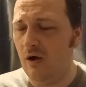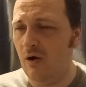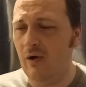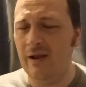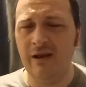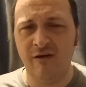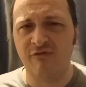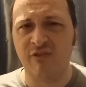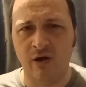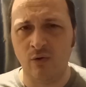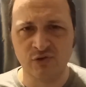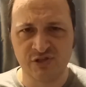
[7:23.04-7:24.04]
I love
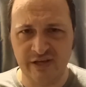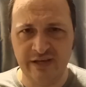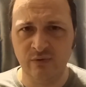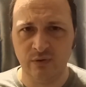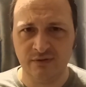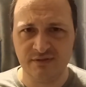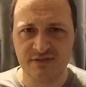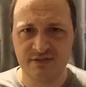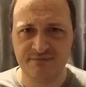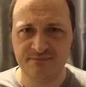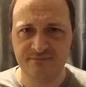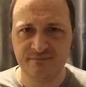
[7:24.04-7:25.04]
the whole
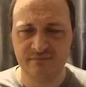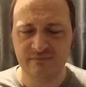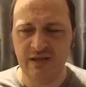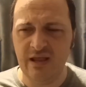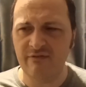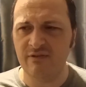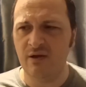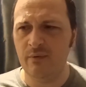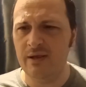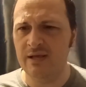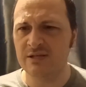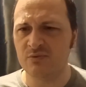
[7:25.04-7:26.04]
sequence, even though
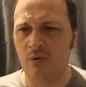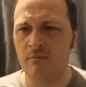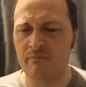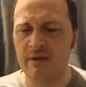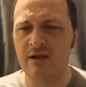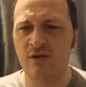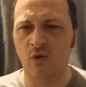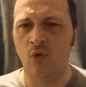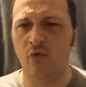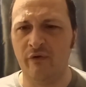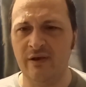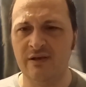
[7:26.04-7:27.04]
it is one big
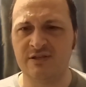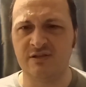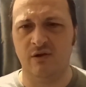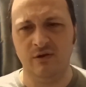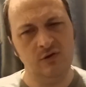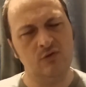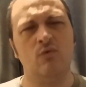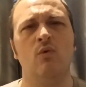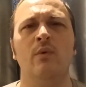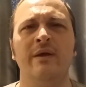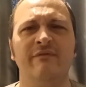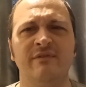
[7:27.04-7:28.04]
glorious, like, look
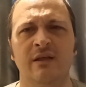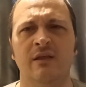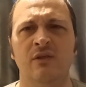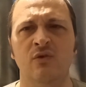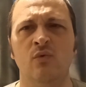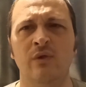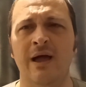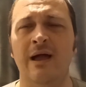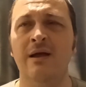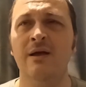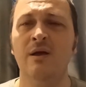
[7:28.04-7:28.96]
what we've done and all that.